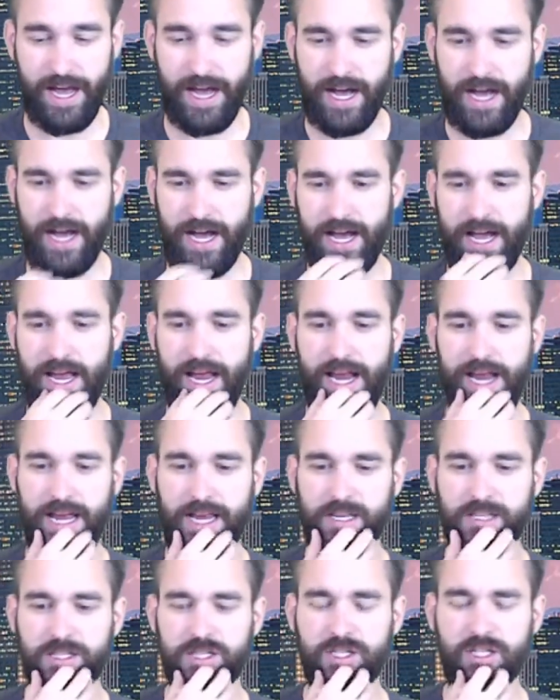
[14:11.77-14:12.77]

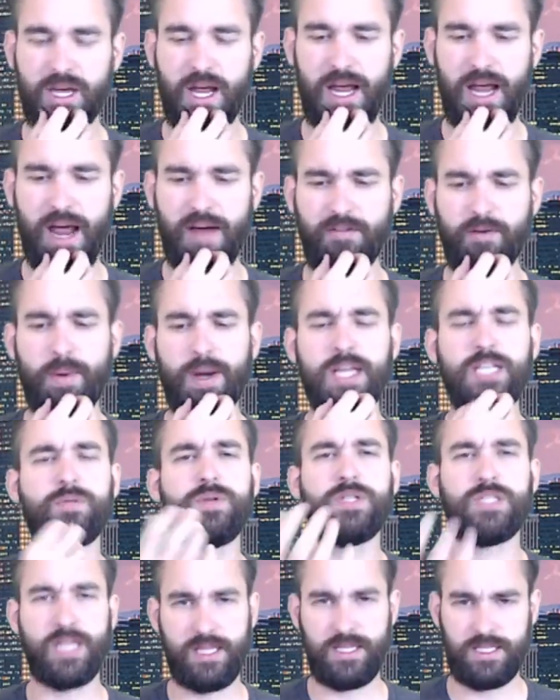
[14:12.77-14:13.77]
And everybody's
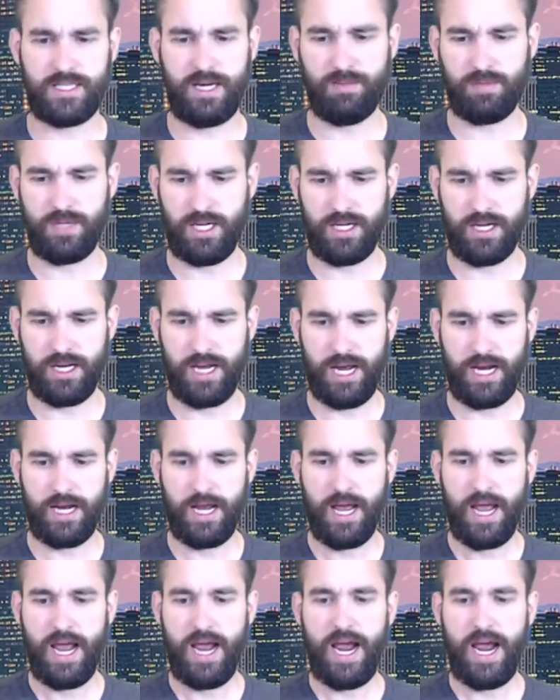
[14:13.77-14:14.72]
been saying the same thing today.